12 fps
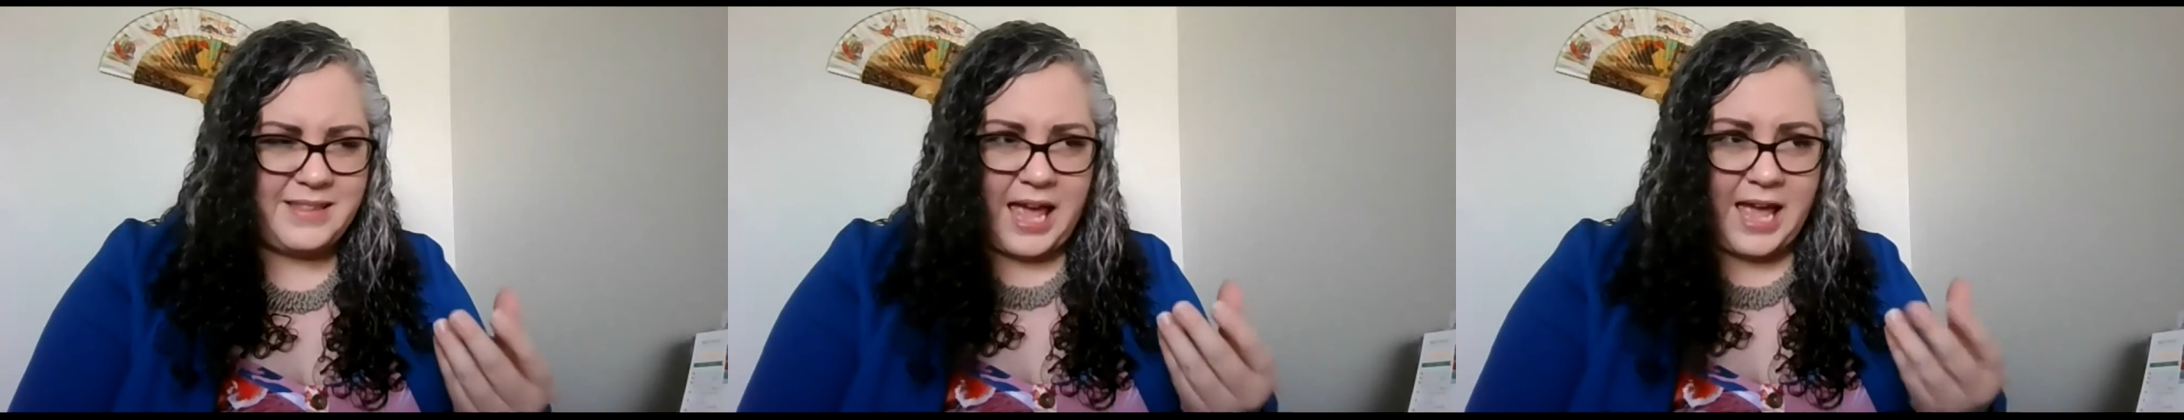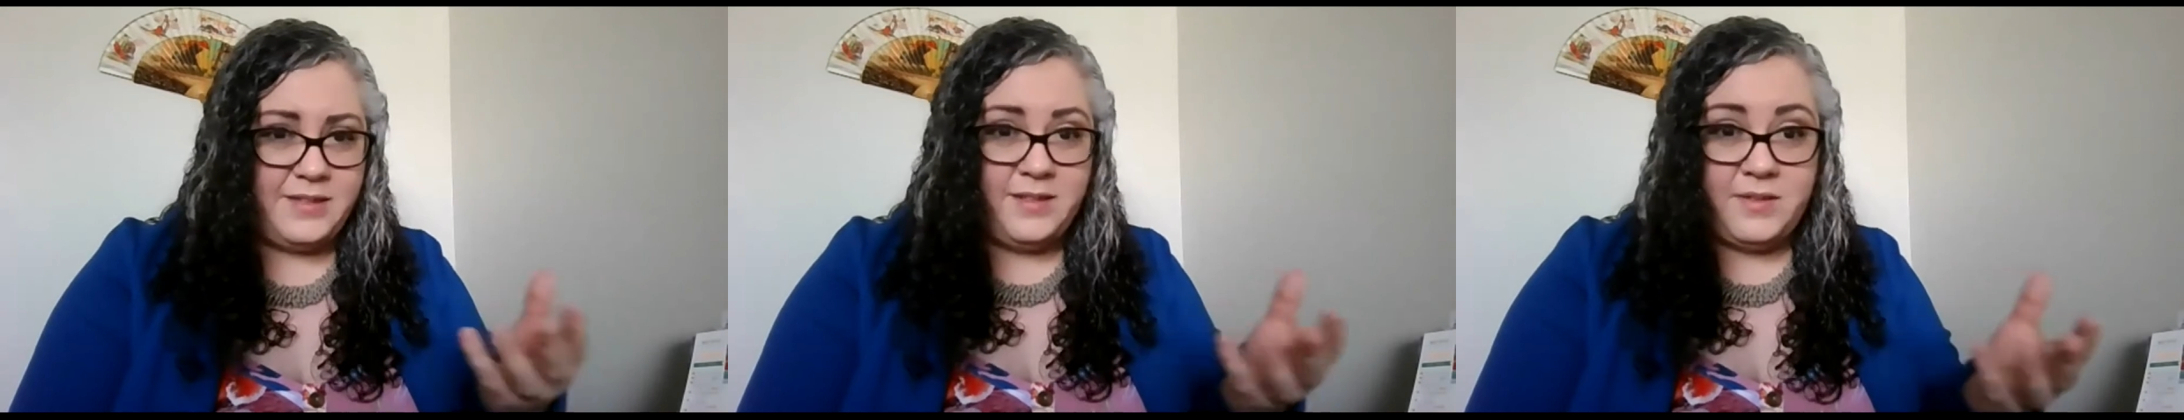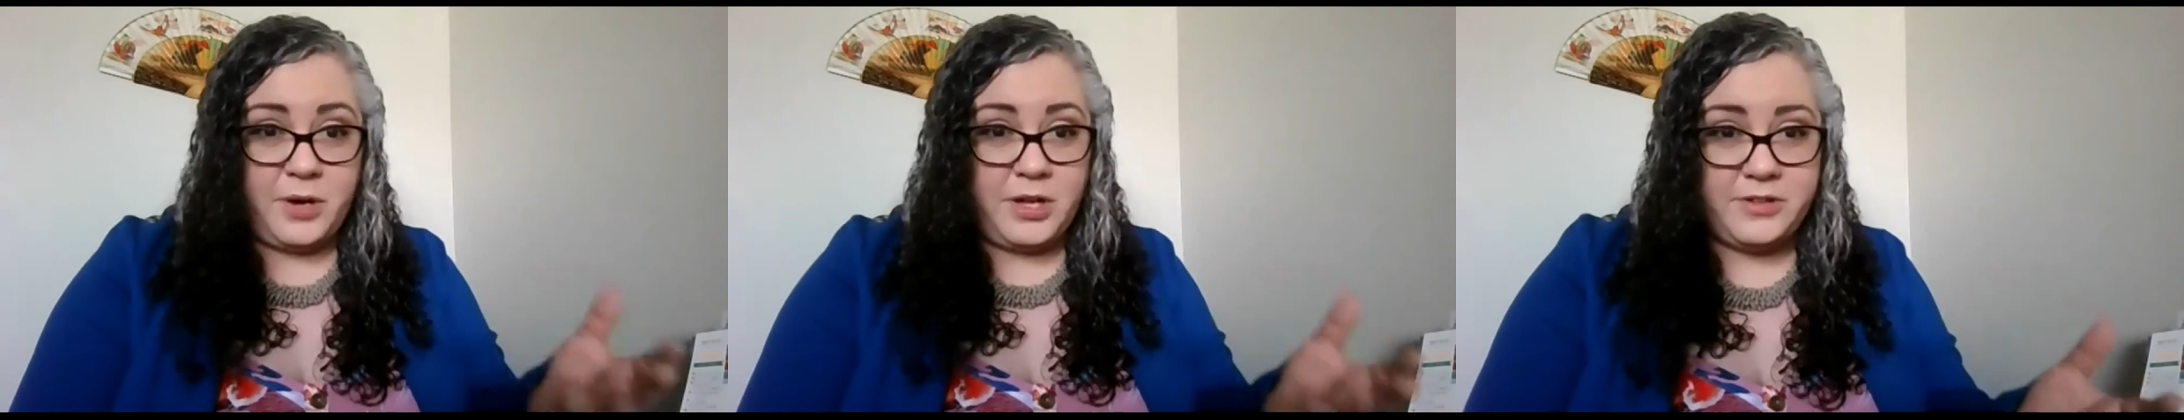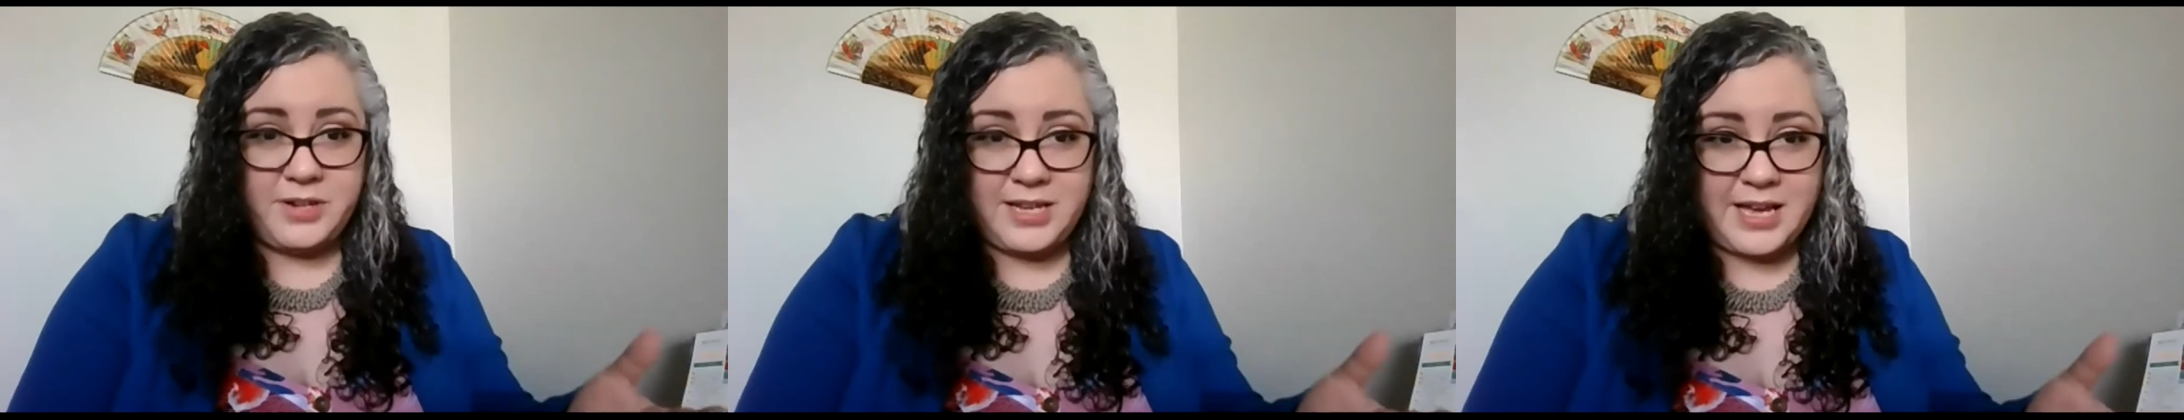hadn't
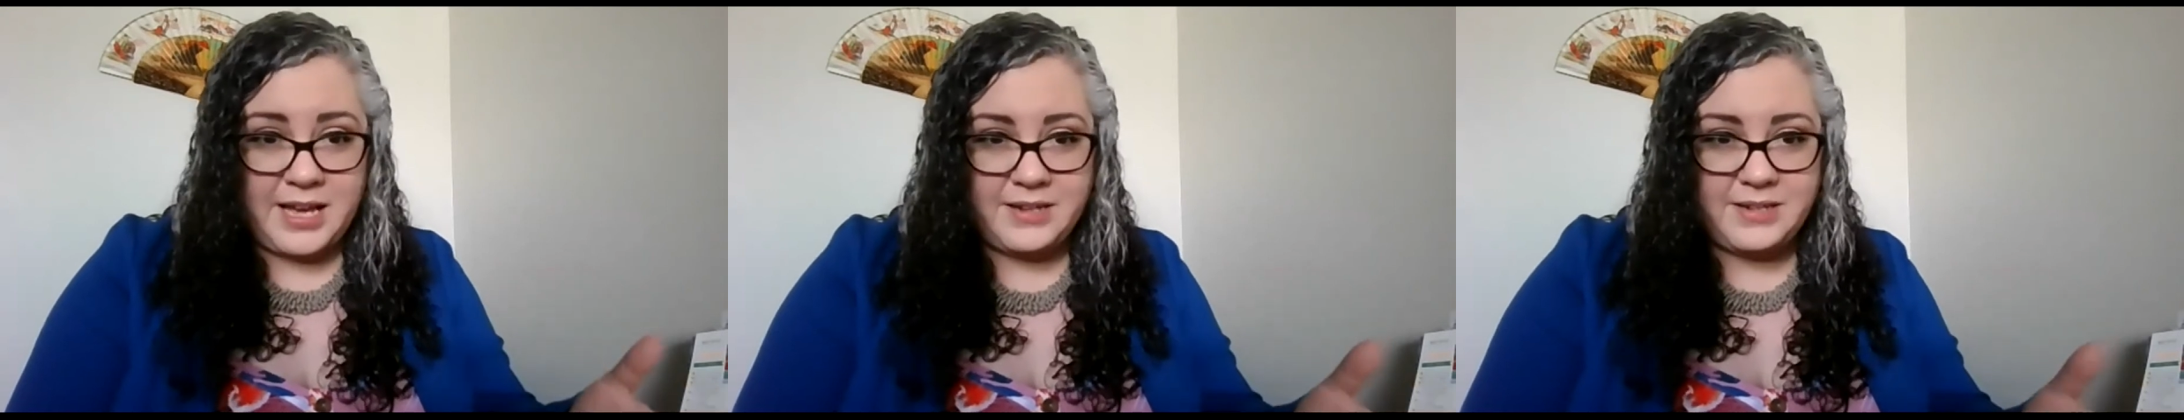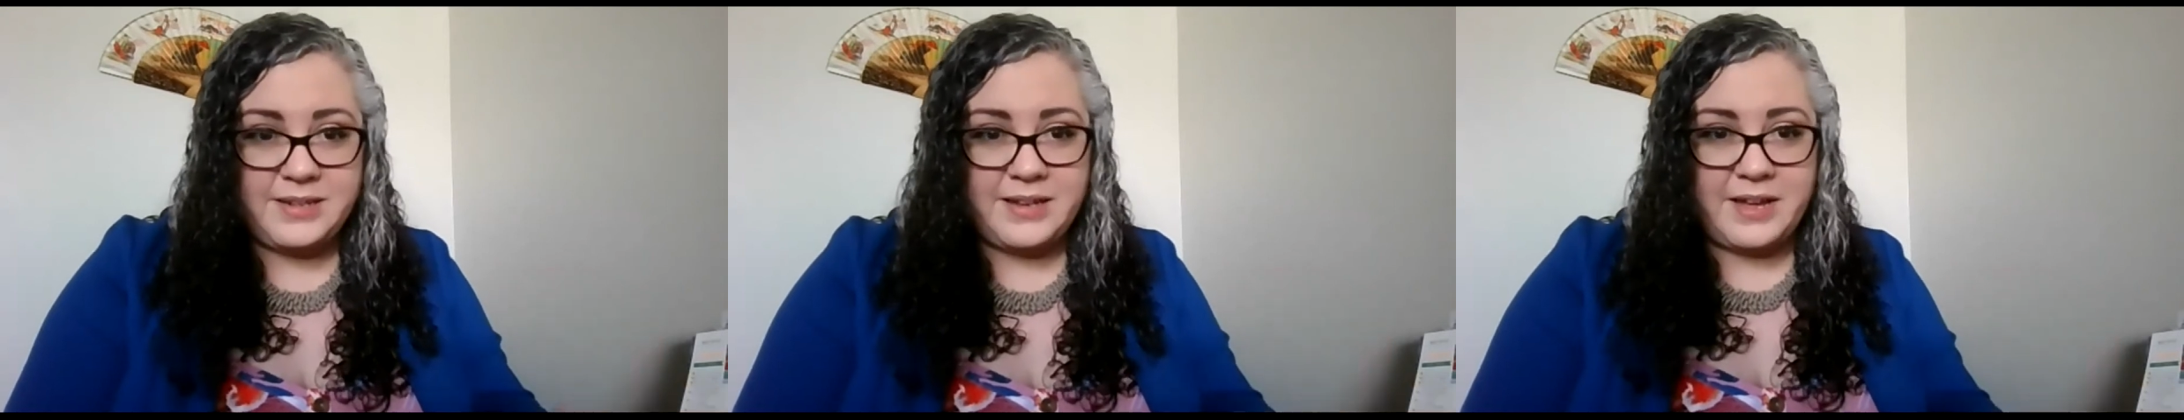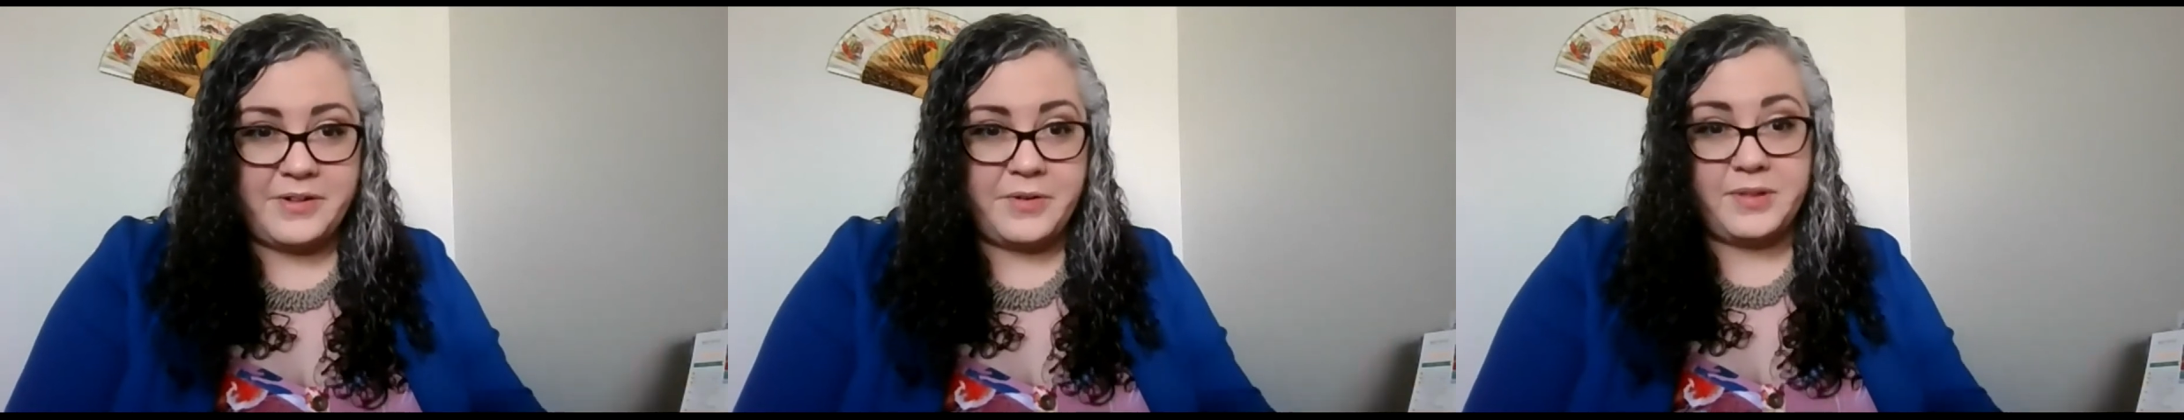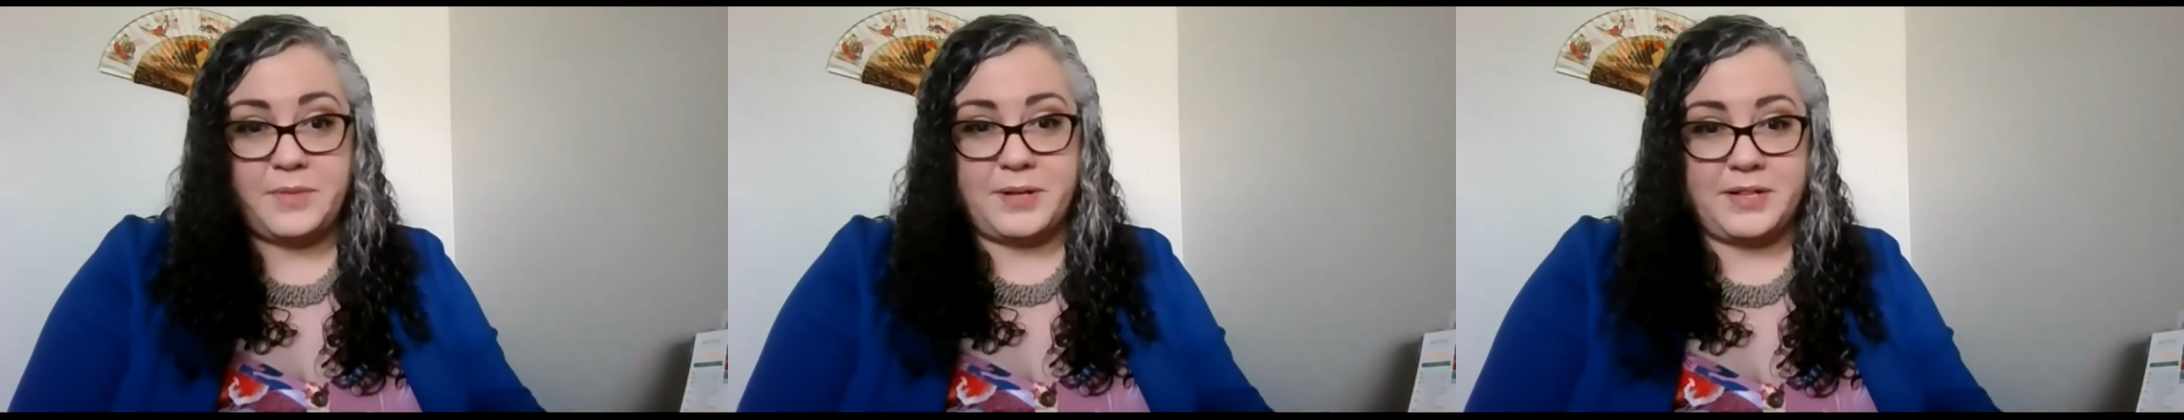swallowed it yet. I don't know
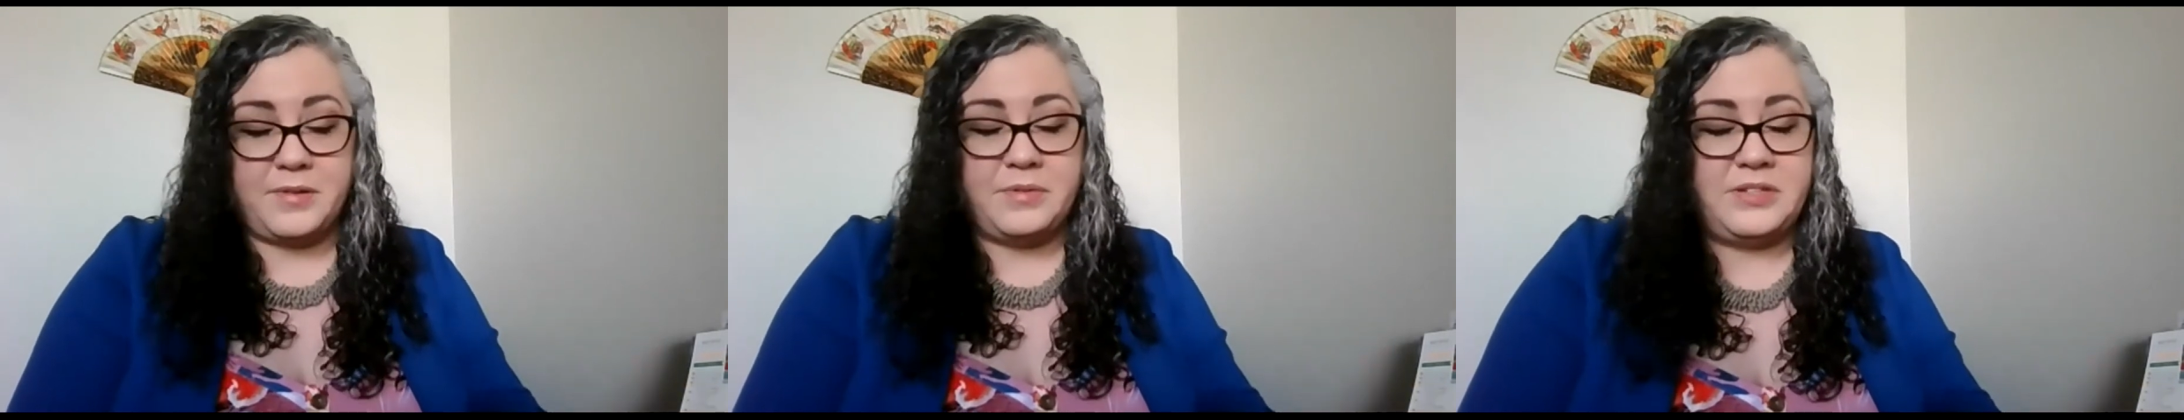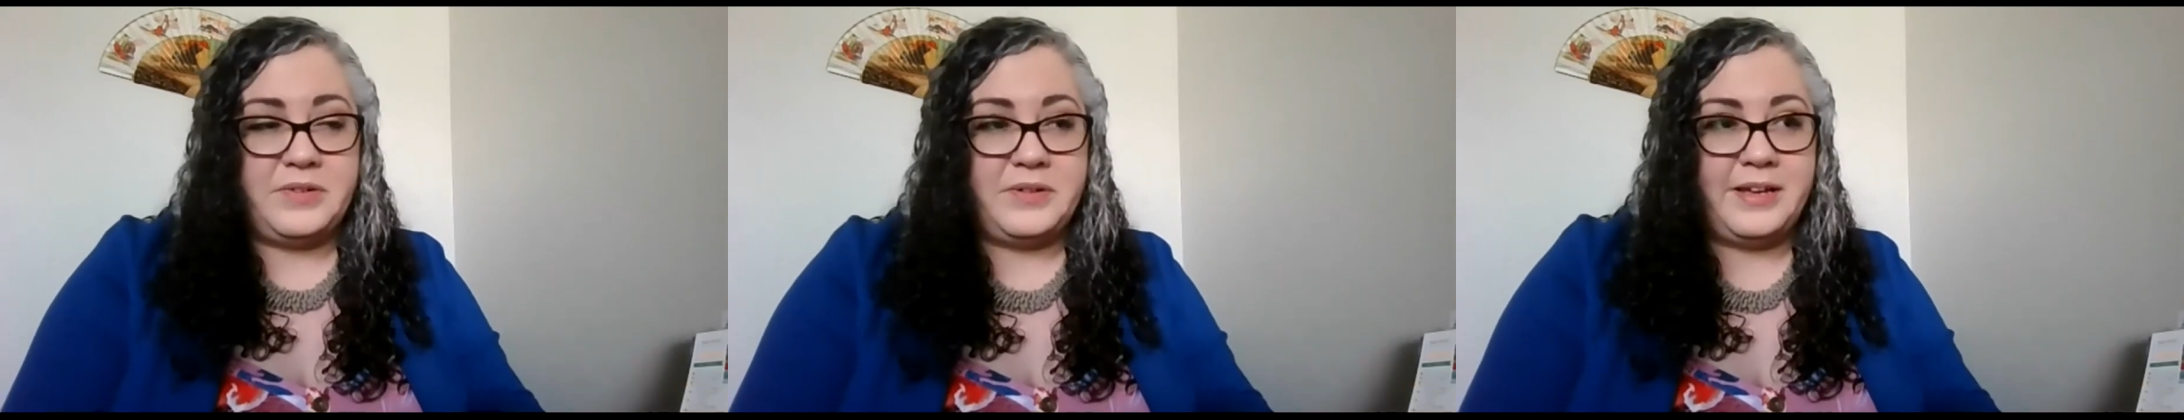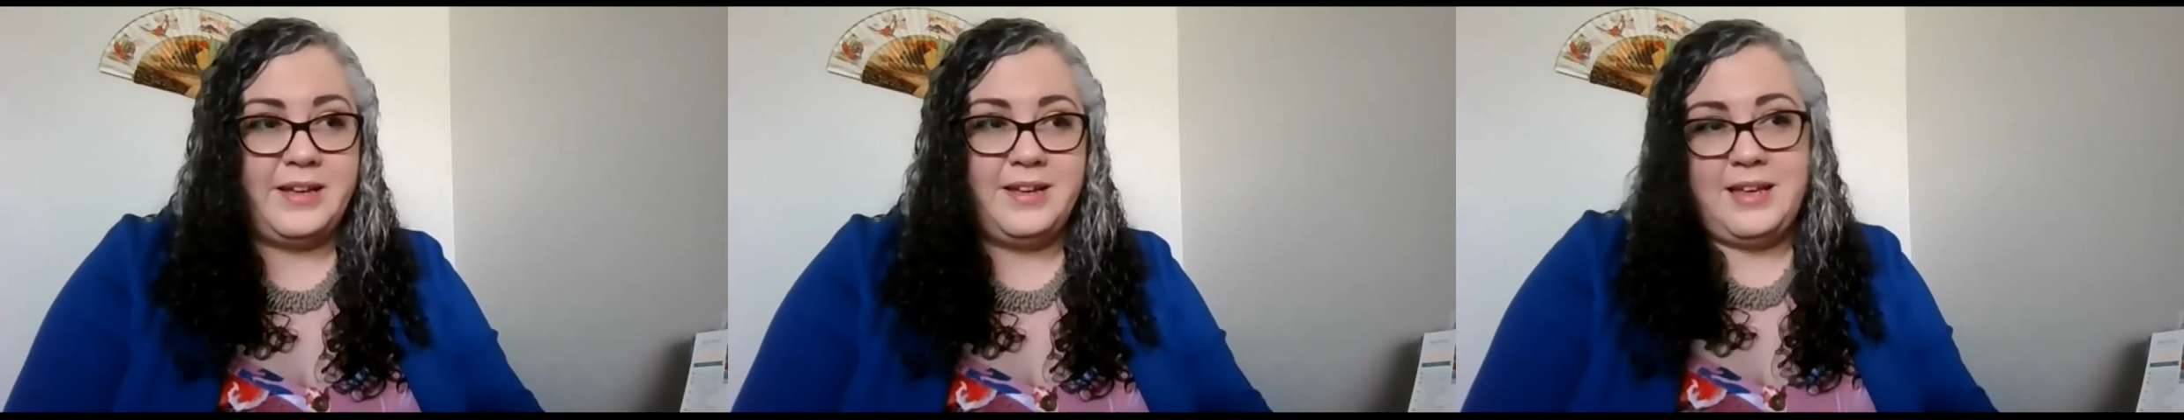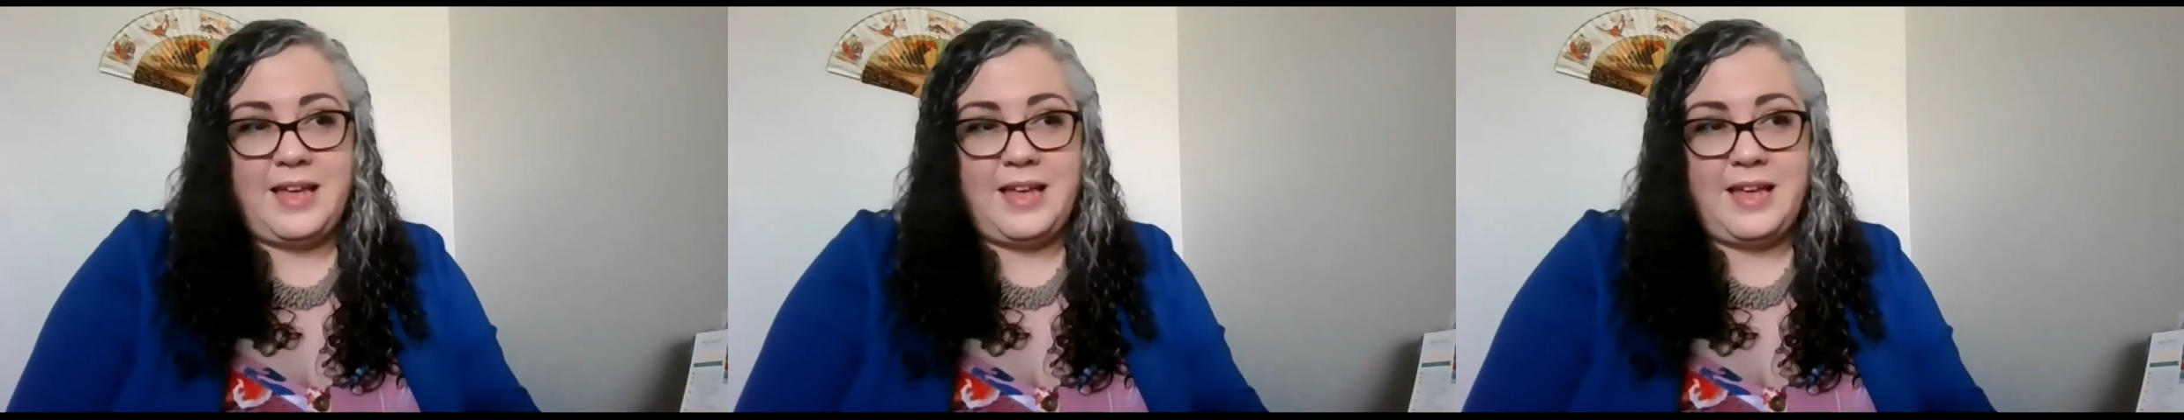what the pelican was doing,